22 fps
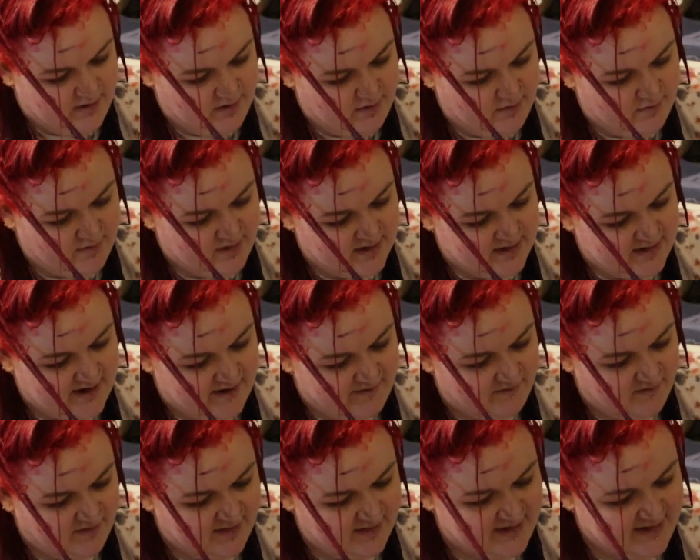you can
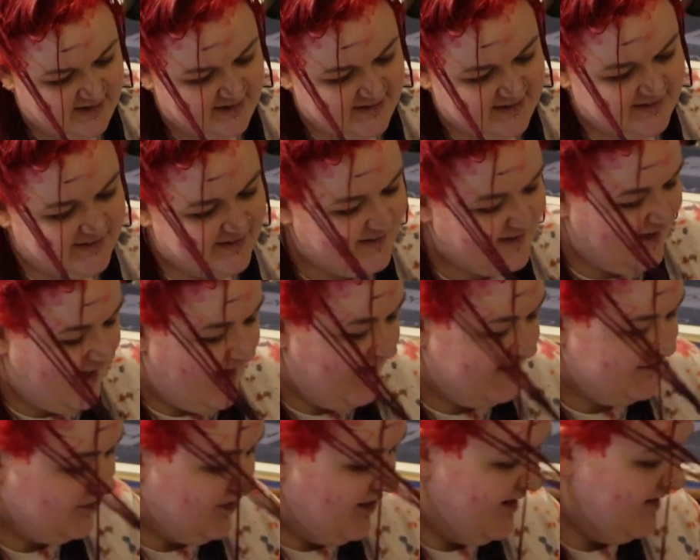definitely
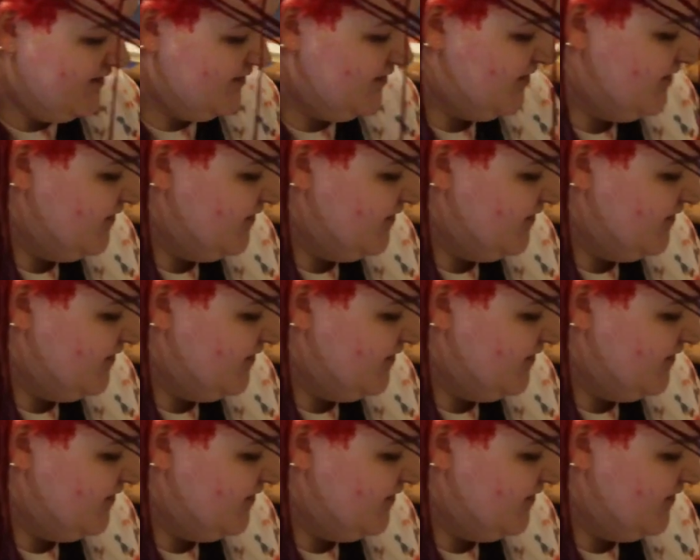catch on